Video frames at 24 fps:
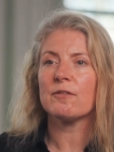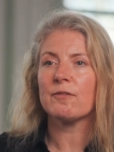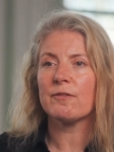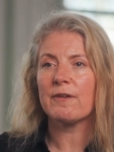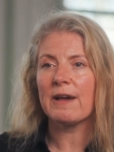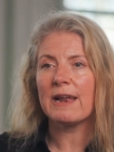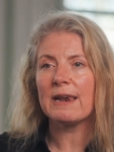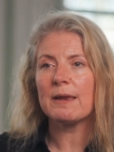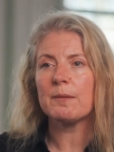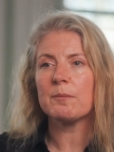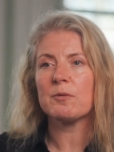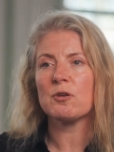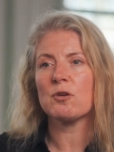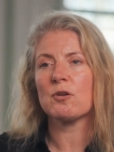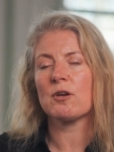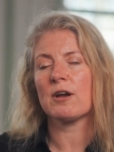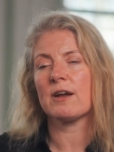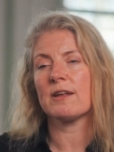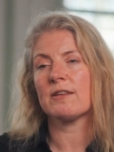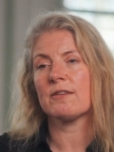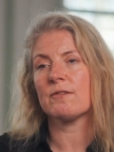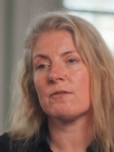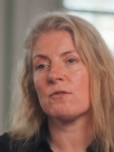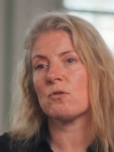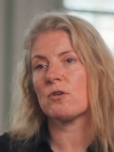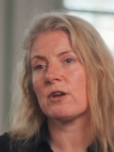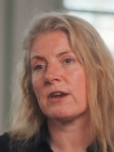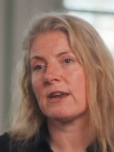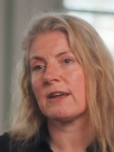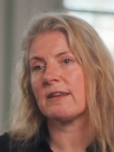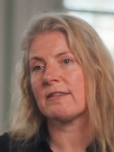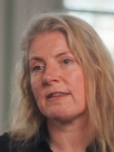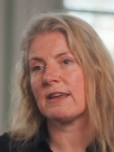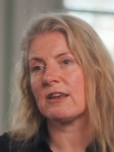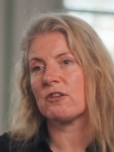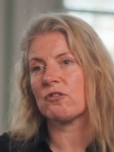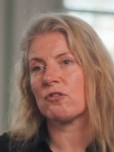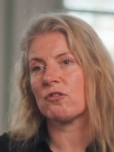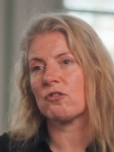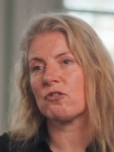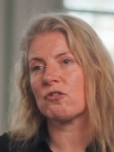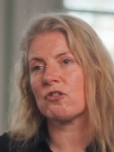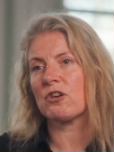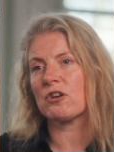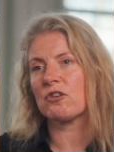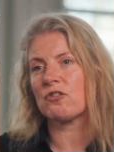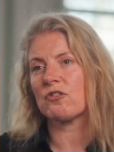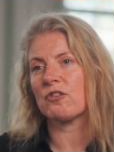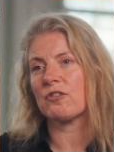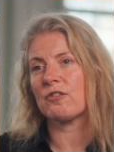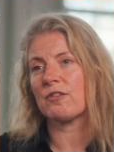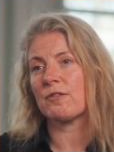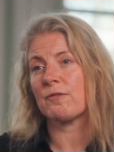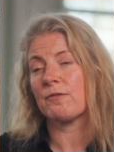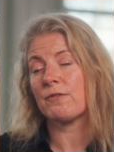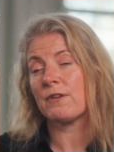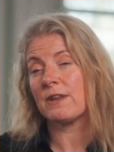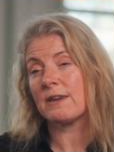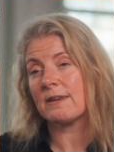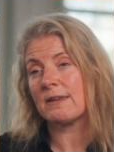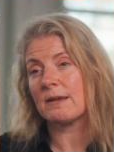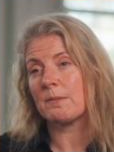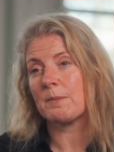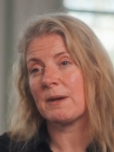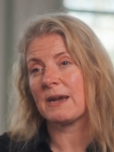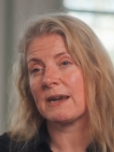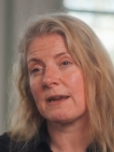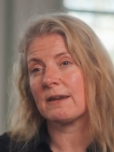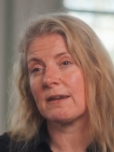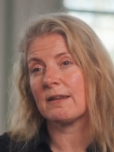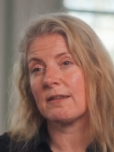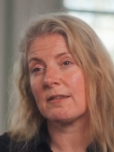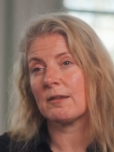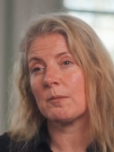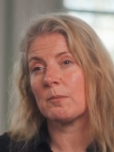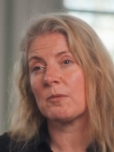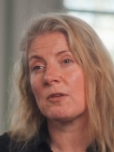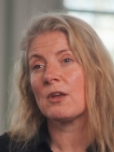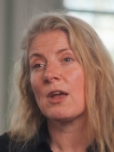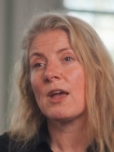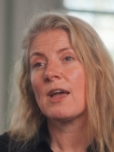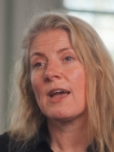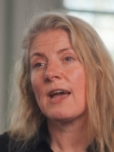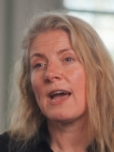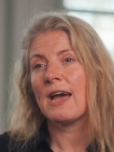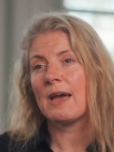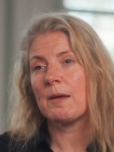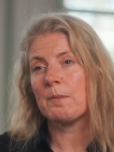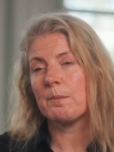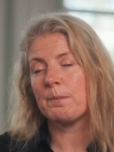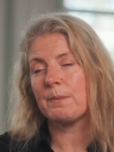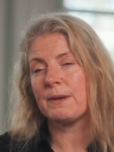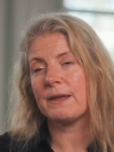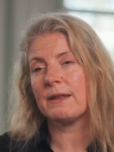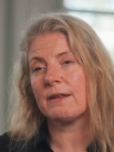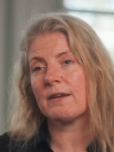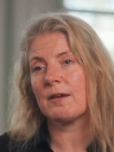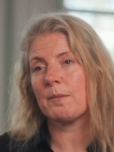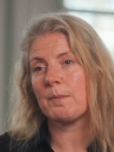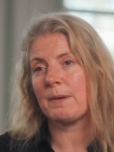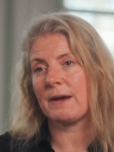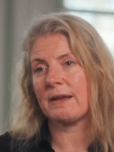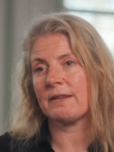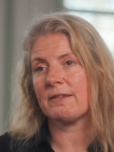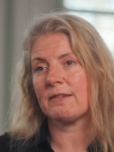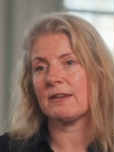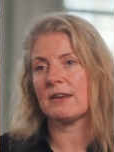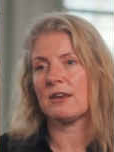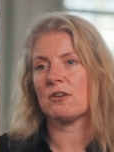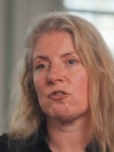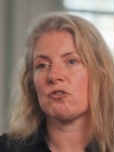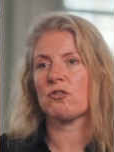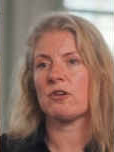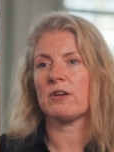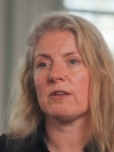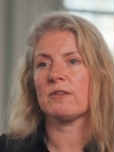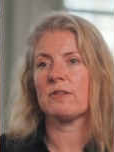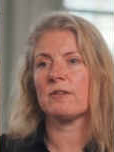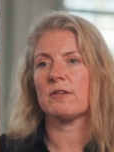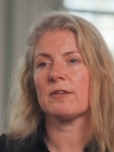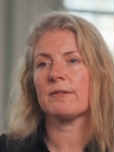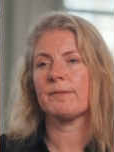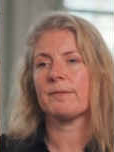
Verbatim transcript: develop new kinds of organisational structures and funding mechanisms, and build capacity and trust.